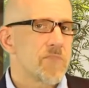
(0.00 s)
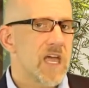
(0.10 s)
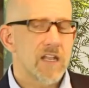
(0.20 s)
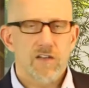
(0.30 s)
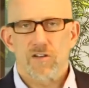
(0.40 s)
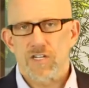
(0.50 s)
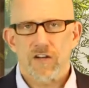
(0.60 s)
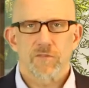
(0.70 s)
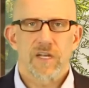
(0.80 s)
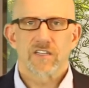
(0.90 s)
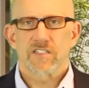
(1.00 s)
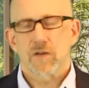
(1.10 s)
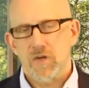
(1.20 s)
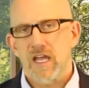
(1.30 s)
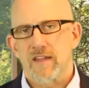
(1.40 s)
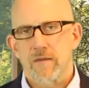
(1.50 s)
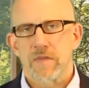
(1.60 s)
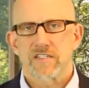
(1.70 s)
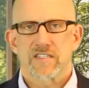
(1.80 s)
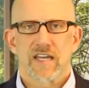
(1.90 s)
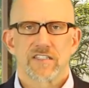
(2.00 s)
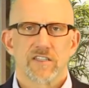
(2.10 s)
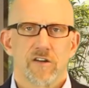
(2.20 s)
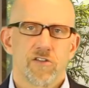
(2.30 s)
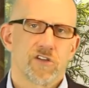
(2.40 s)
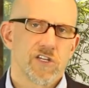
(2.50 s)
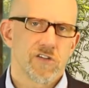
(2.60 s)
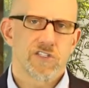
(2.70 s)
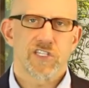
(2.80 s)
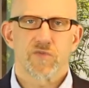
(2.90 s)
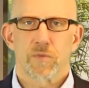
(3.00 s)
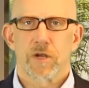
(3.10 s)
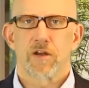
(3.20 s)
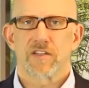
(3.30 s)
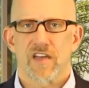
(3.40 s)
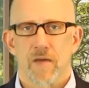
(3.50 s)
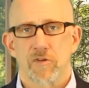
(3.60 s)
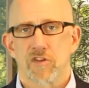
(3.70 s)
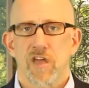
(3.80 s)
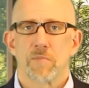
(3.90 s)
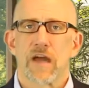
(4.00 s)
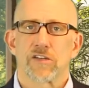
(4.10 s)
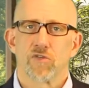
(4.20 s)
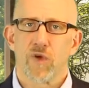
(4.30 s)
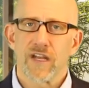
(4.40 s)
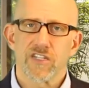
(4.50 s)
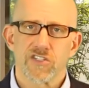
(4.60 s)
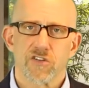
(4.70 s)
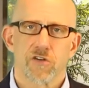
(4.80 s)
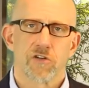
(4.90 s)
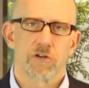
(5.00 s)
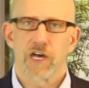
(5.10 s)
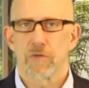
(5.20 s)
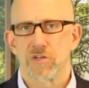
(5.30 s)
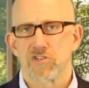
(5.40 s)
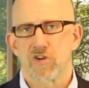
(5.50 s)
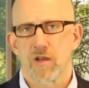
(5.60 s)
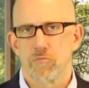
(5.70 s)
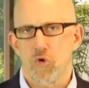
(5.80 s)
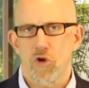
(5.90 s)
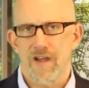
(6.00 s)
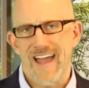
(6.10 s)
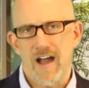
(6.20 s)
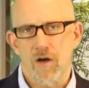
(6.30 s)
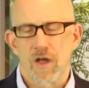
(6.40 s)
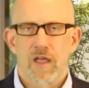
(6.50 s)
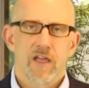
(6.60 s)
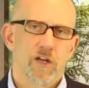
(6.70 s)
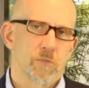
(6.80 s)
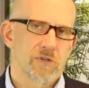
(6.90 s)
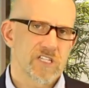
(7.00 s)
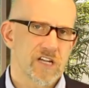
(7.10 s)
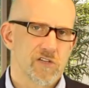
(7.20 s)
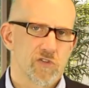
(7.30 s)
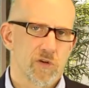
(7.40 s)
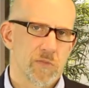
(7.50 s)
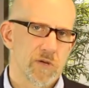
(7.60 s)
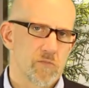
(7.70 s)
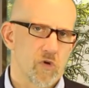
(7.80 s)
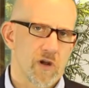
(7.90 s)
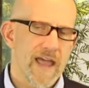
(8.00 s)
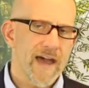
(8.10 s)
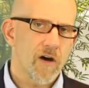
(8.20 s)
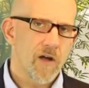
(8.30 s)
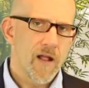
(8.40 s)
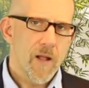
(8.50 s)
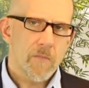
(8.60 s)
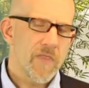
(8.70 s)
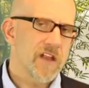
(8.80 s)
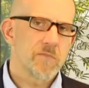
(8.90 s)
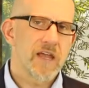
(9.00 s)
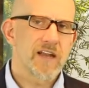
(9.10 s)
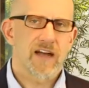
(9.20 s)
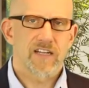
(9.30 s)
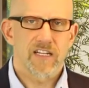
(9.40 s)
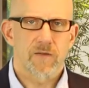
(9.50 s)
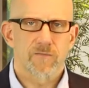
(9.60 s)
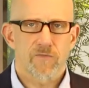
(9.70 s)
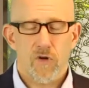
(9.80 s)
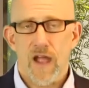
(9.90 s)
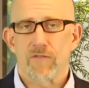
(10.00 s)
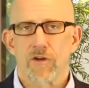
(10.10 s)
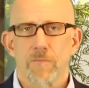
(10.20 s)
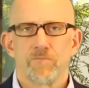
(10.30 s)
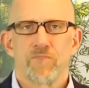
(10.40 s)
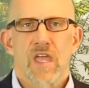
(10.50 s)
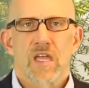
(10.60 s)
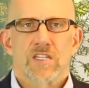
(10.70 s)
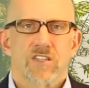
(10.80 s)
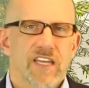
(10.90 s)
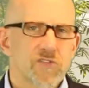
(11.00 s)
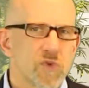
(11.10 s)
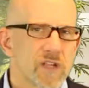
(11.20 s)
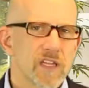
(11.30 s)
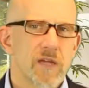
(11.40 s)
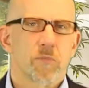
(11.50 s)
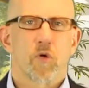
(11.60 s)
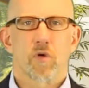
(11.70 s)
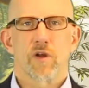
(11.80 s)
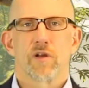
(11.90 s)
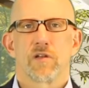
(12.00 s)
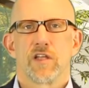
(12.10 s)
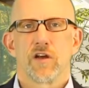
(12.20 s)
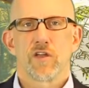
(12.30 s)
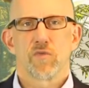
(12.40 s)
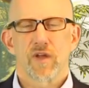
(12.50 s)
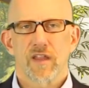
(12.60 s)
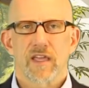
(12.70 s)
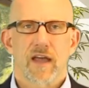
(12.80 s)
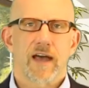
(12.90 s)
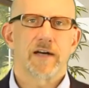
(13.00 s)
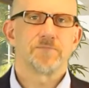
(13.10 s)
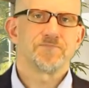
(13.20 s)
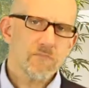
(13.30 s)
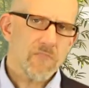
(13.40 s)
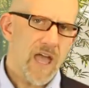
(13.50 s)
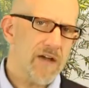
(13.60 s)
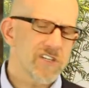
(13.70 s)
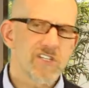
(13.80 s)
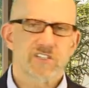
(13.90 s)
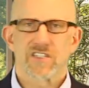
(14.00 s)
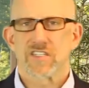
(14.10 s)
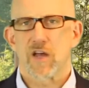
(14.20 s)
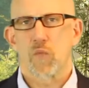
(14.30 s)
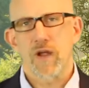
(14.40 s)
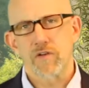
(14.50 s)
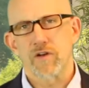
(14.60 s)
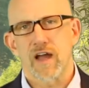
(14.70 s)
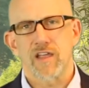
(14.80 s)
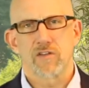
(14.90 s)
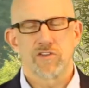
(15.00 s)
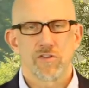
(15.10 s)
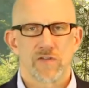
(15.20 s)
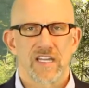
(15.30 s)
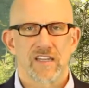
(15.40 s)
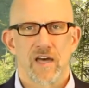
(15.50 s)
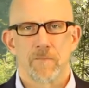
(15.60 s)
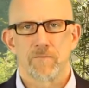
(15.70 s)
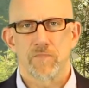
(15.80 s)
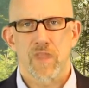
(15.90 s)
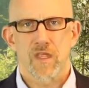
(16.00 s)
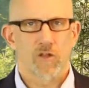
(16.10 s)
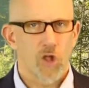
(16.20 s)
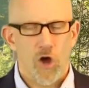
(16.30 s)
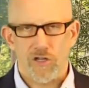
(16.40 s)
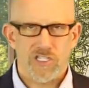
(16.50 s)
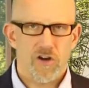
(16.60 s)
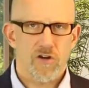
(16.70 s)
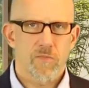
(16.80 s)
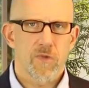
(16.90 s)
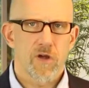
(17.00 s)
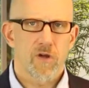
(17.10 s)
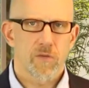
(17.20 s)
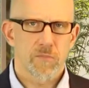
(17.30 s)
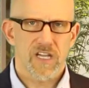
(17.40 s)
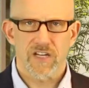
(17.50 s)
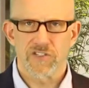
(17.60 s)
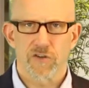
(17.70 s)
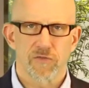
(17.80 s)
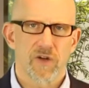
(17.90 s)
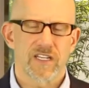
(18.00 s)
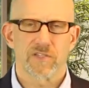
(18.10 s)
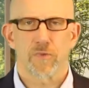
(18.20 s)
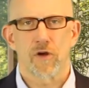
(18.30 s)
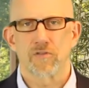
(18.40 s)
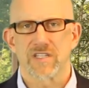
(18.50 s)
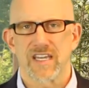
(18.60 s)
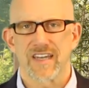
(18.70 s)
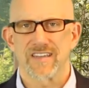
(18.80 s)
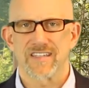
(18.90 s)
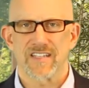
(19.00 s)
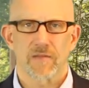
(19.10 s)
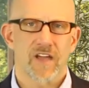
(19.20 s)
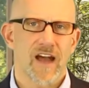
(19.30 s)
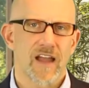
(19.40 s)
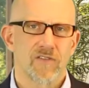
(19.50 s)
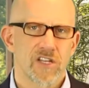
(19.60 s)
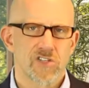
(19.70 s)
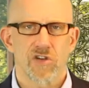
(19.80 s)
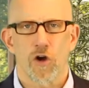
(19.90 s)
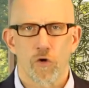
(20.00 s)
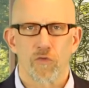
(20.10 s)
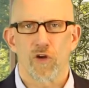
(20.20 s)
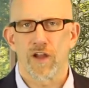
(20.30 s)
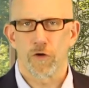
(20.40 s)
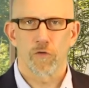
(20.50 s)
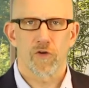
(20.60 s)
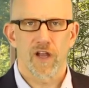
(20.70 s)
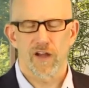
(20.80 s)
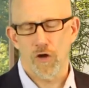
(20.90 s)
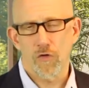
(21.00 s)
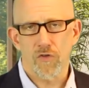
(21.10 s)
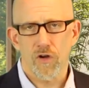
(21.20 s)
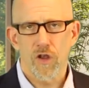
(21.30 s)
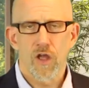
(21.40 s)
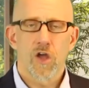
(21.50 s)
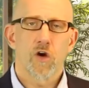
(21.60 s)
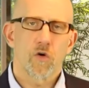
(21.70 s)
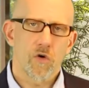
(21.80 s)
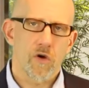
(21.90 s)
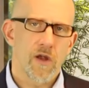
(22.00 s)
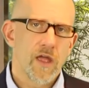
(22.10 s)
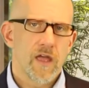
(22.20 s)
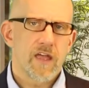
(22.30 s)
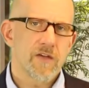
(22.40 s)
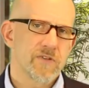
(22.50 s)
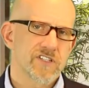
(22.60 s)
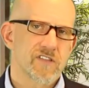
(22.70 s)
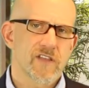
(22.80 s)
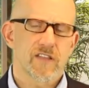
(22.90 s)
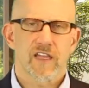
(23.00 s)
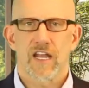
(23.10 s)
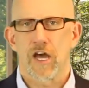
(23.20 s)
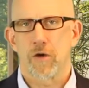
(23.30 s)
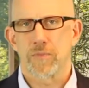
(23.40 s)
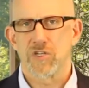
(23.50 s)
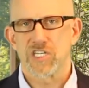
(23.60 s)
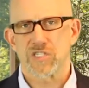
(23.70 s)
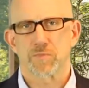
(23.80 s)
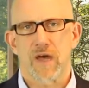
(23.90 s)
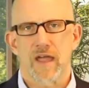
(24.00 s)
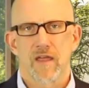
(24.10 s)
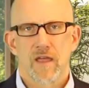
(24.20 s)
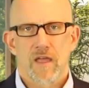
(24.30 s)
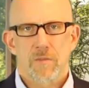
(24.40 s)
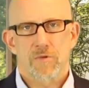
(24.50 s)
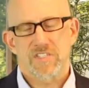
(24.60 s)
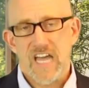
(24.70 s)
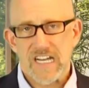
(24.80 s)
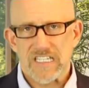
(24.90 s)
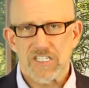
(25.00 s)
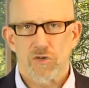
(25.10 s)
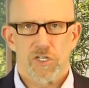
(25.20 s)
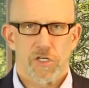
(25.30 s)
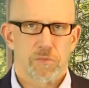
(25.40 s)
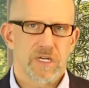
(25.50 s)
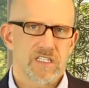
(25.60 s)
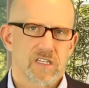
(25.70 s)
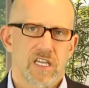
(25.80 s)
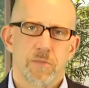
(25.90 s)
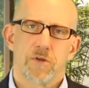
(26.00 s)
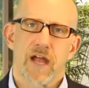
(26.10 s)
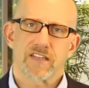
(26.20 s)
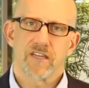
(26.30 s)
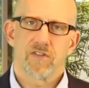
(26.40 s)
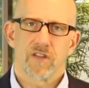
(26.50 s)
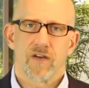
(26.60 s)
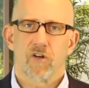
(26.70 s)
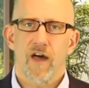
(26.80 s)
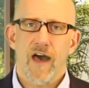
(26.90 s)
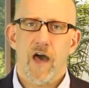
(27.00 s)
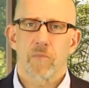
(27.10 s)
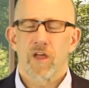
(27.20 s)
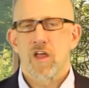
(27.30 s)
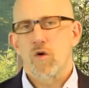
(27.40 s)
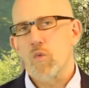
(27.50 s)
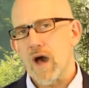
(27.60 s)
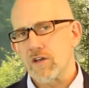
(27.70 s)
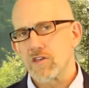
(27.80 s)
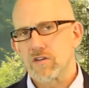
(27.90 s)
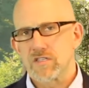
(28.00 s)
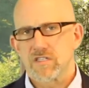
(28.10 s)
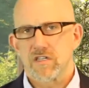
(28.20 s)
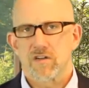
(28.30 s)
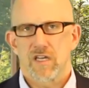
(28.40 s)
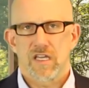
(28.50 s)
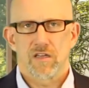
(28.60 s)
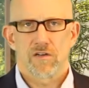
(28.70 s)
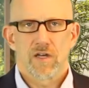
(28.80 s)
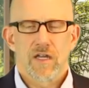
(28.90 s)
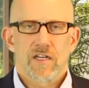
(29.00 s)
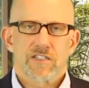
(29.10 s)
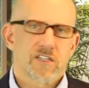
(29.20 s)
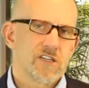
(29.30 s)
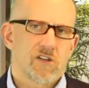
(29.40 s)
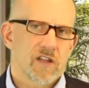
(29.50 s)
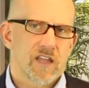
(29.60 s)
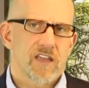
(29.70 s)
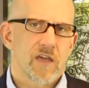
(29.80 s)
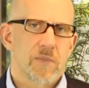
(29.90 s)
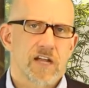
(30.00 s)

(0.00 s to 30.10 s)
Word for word: And your doctor may just say, well, yeah, that makes sense. You know, you can use these for a period of time. It'll get you back to running sooner. It'll help you train more now. It'll protect you a little bit more now, but then you may not need them forever. So that's really important. You know, you really um, have to just decide whether or not you do need them in long term because your foot is prone to getting the same kind of injury over and over and over, or if it's a thing that can help you just by protecting you a little bit to keep your activity level up while you continue to heal so that you can then get